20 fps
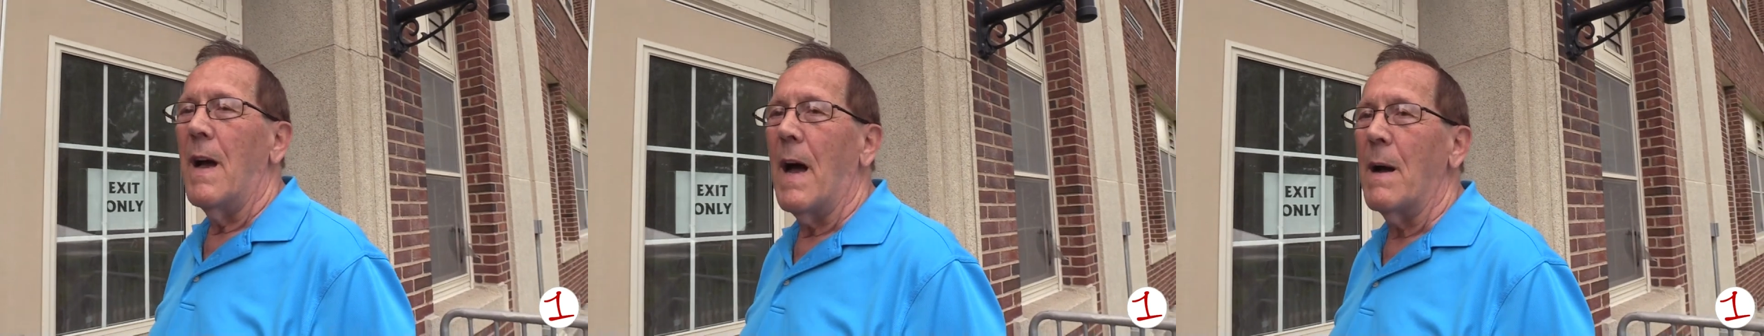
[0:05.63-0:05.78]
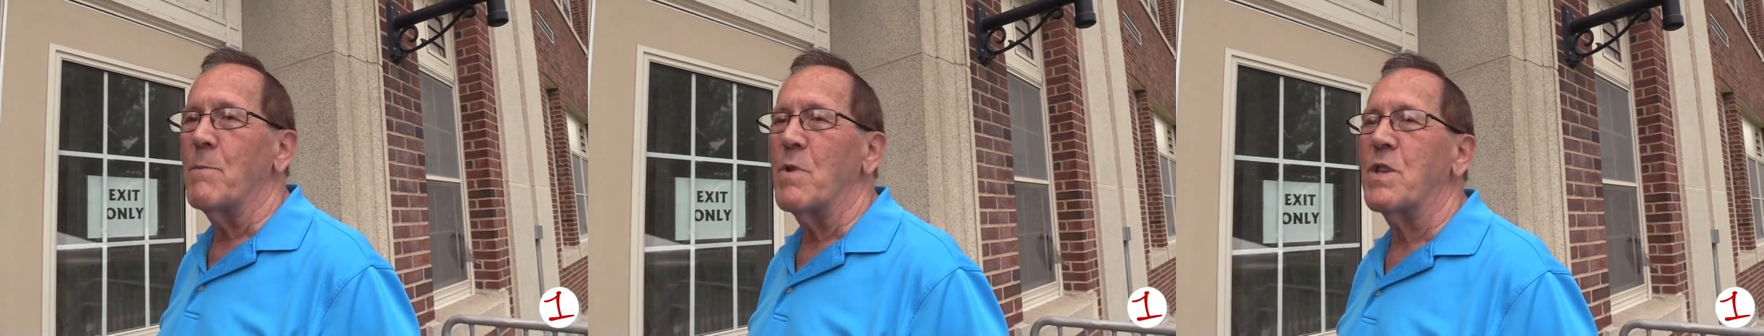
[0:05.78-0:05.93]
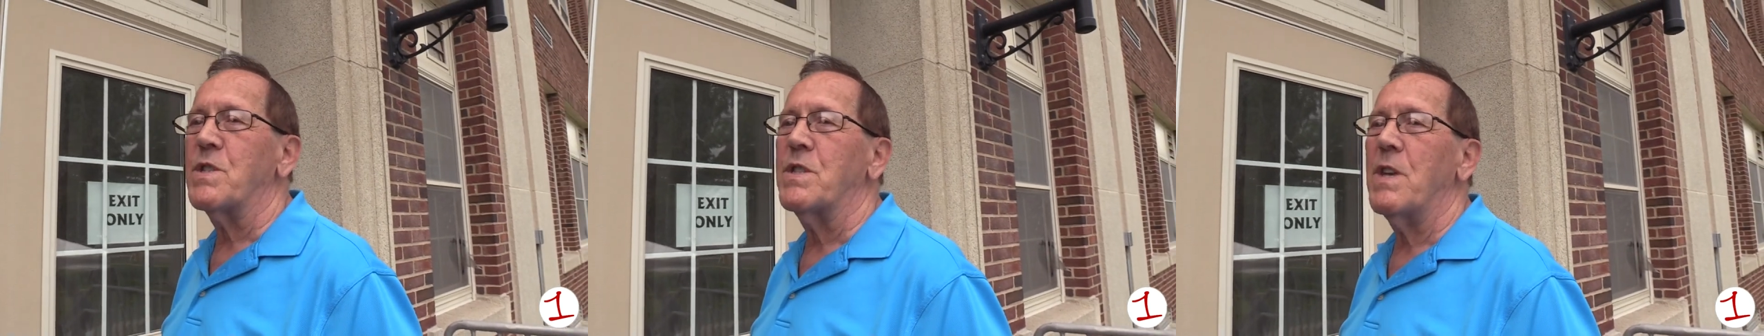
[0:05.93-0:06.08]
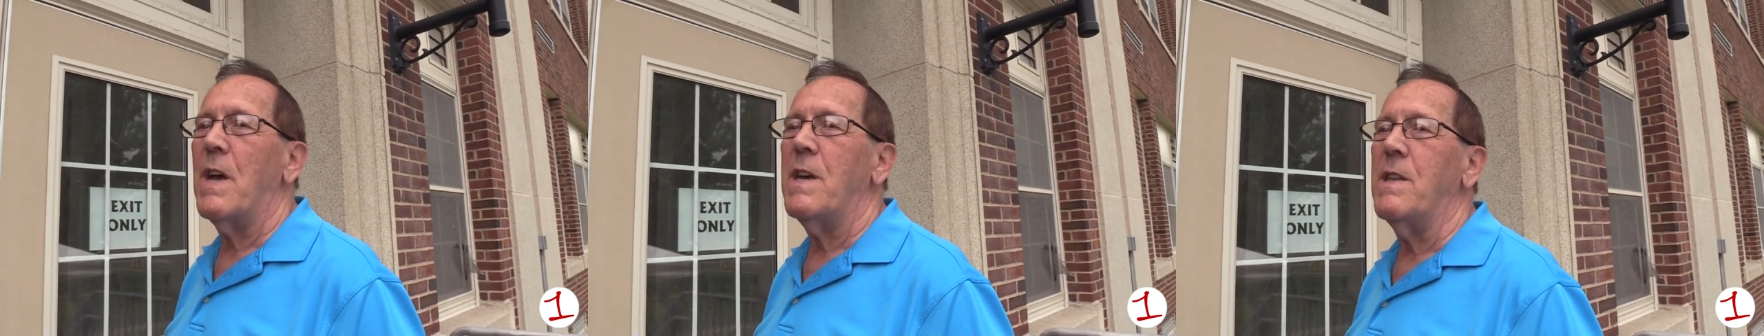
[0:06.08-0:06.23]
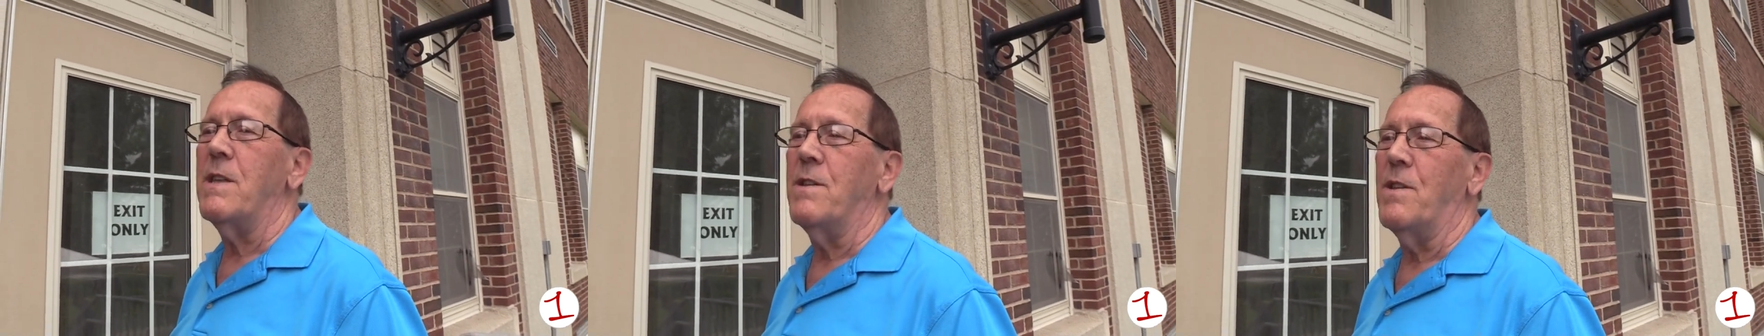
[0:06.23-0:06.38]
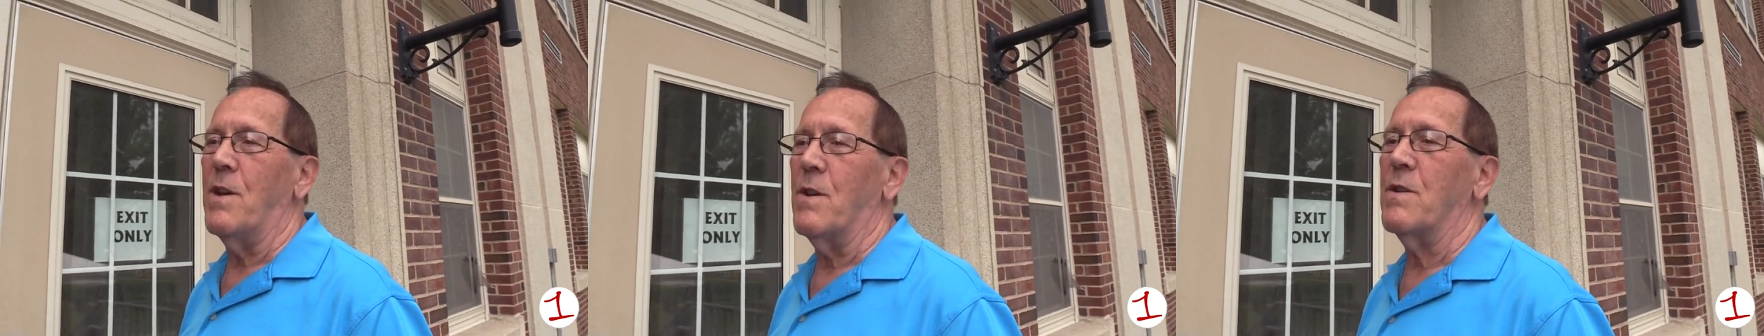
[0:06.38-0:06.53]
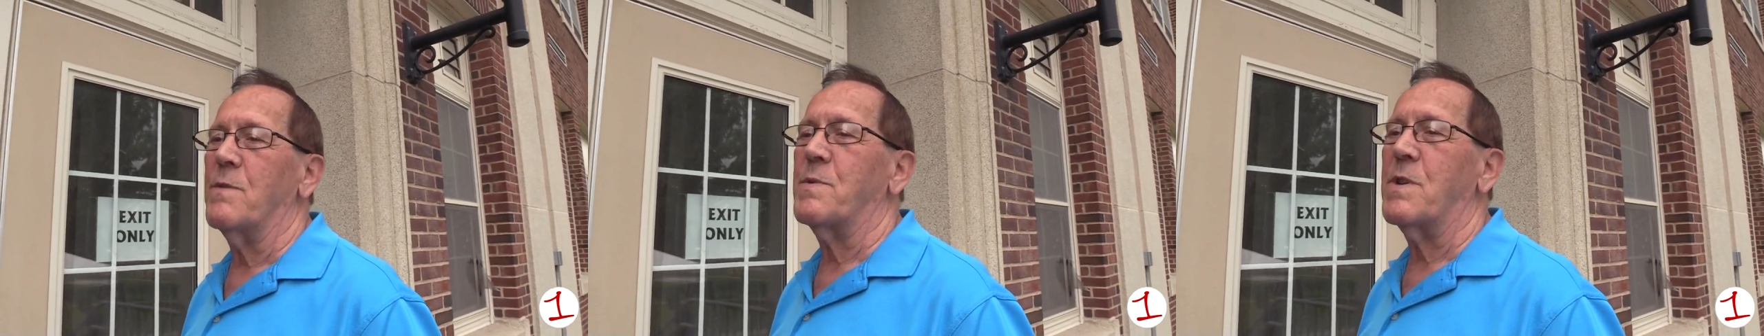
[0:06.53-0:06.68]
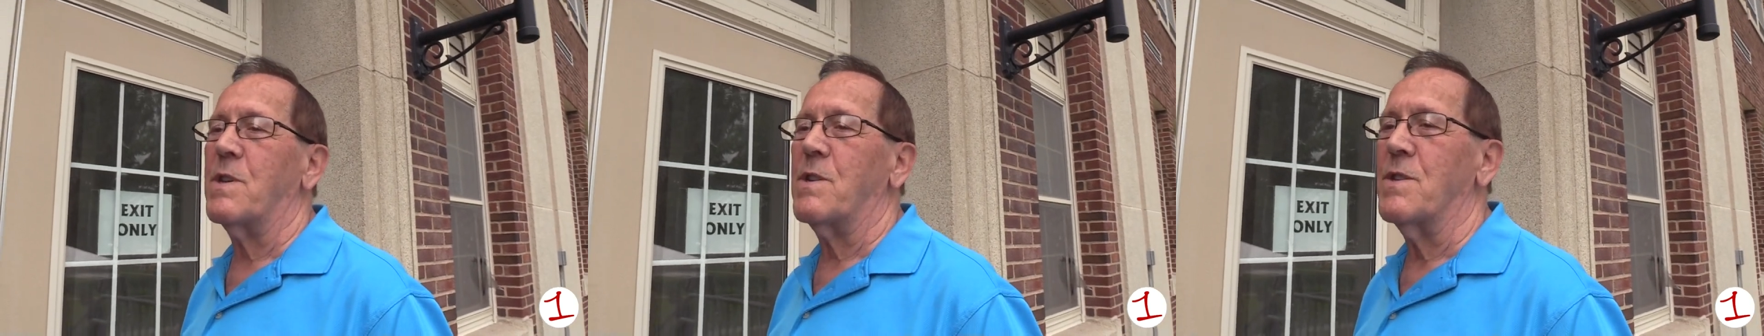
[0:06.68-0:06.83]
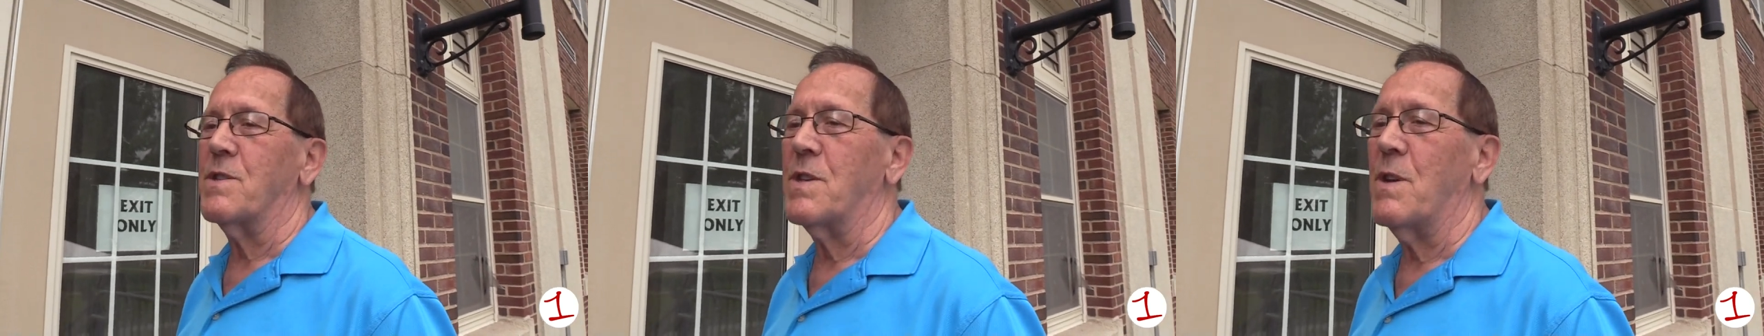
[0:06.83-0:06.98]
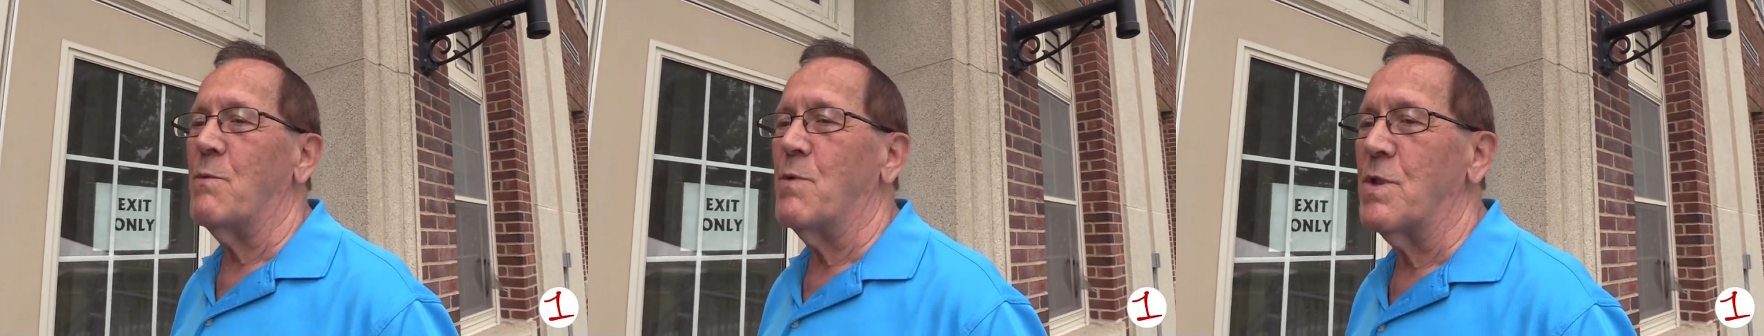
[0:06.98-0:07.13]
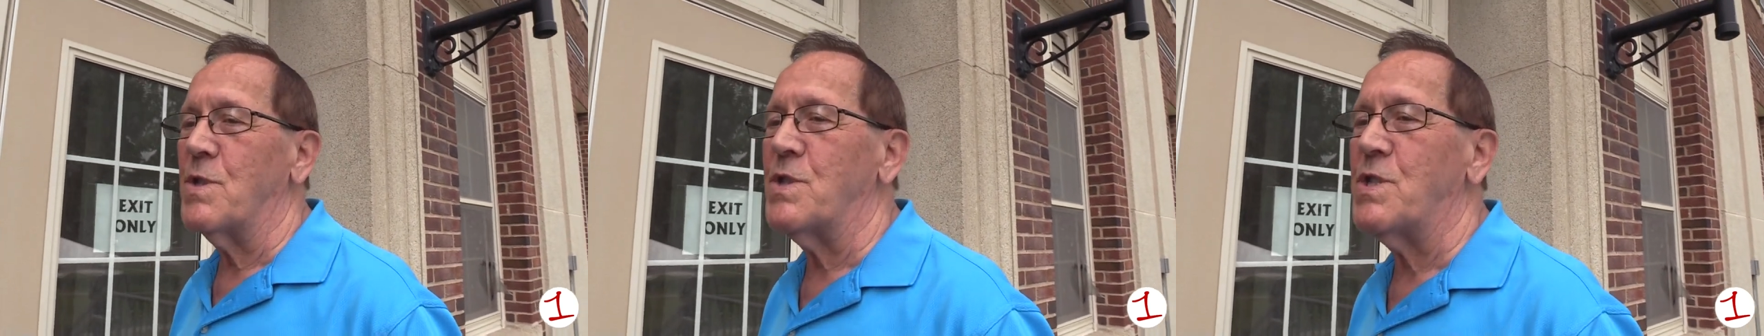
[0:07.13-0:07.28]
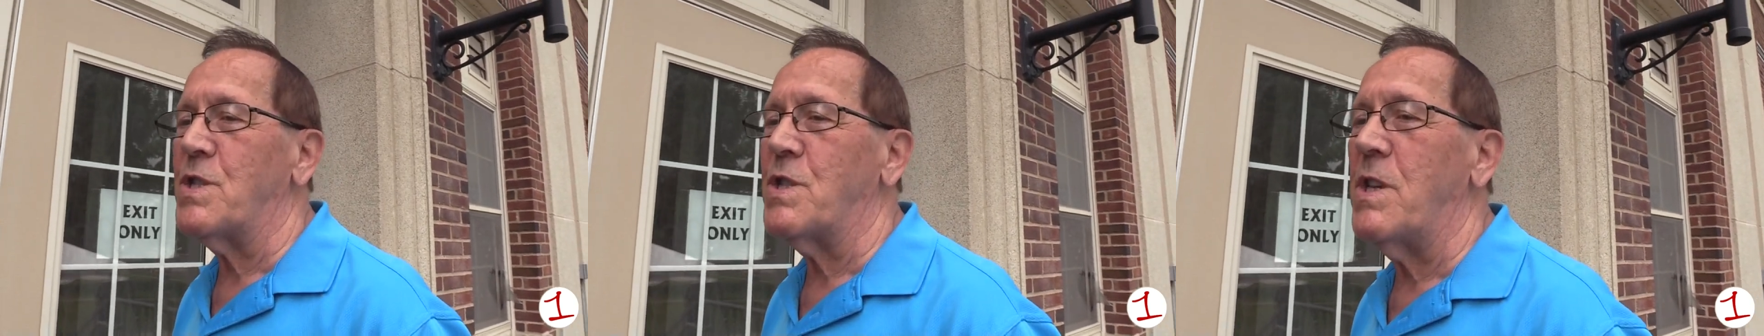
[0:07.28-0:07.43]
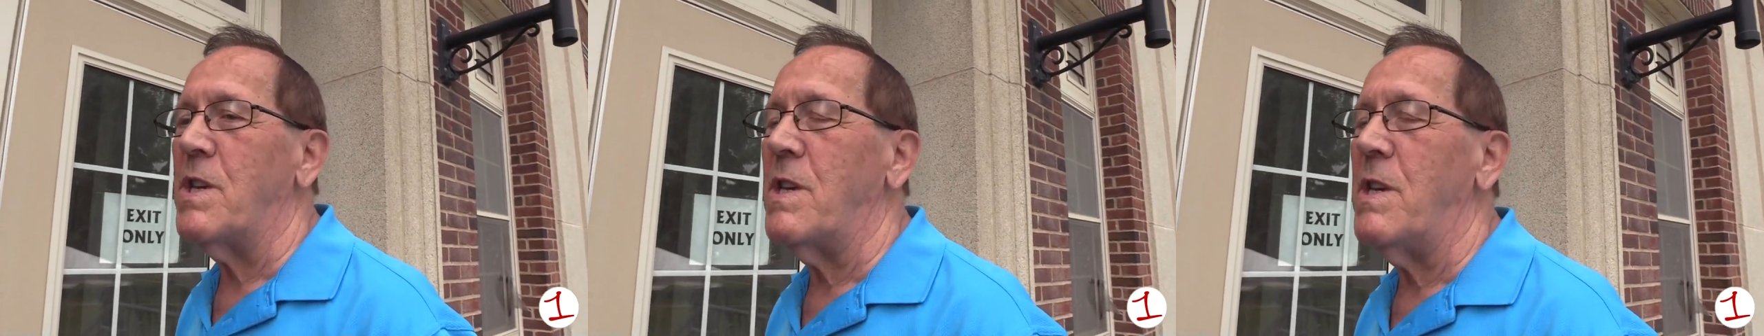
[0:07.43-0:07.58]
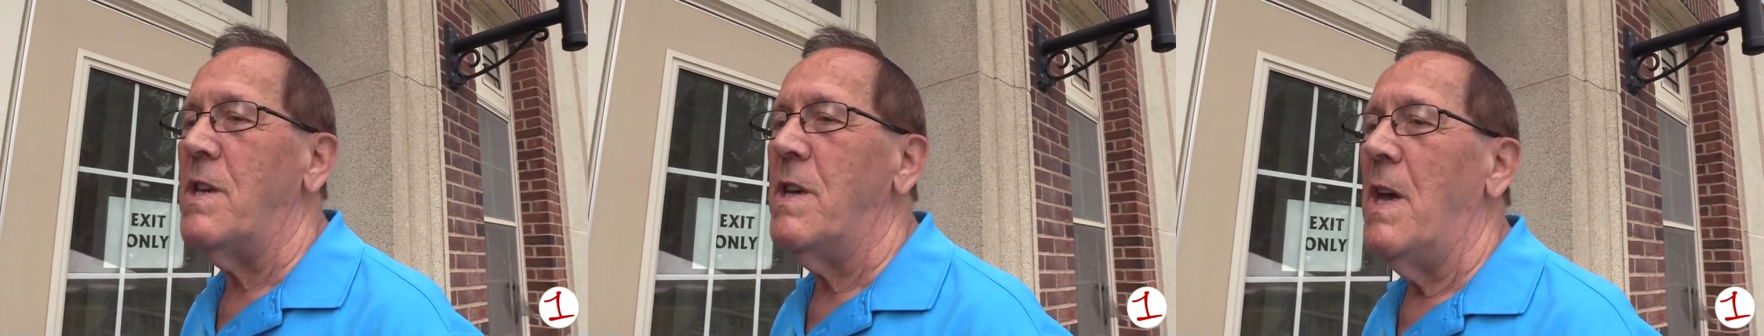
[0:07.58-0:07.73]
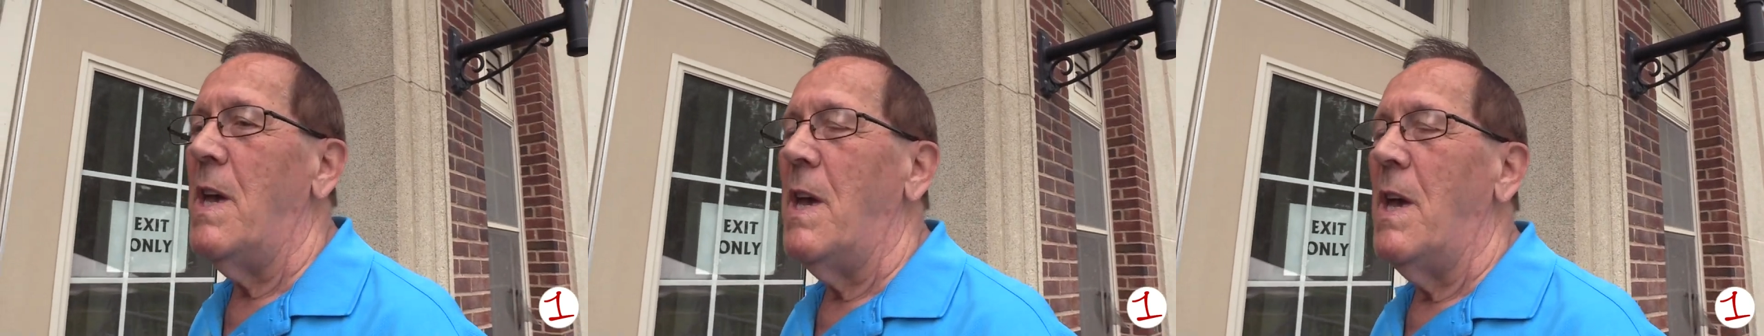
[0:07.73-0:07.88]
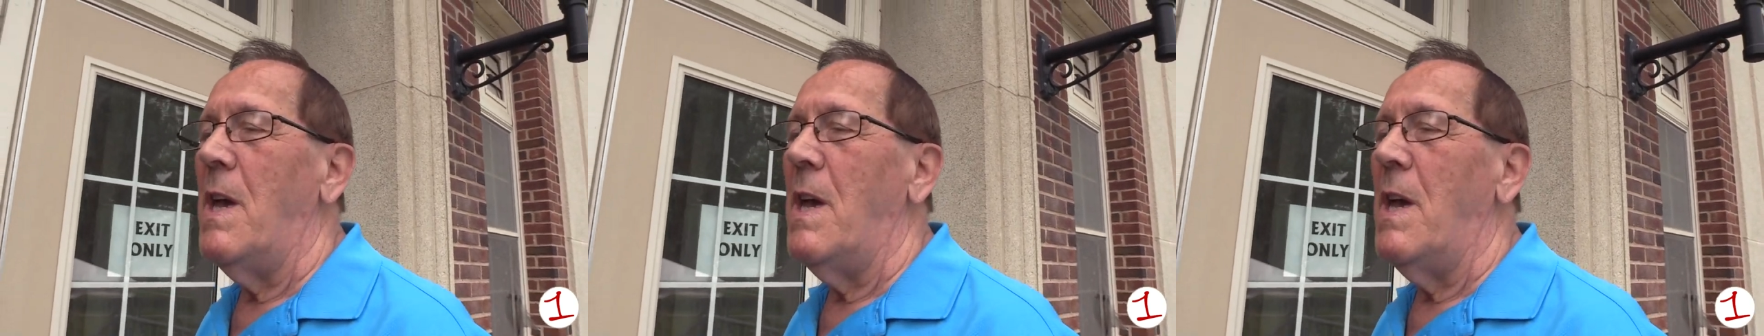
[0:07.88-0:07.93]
I'm excited now because I want to see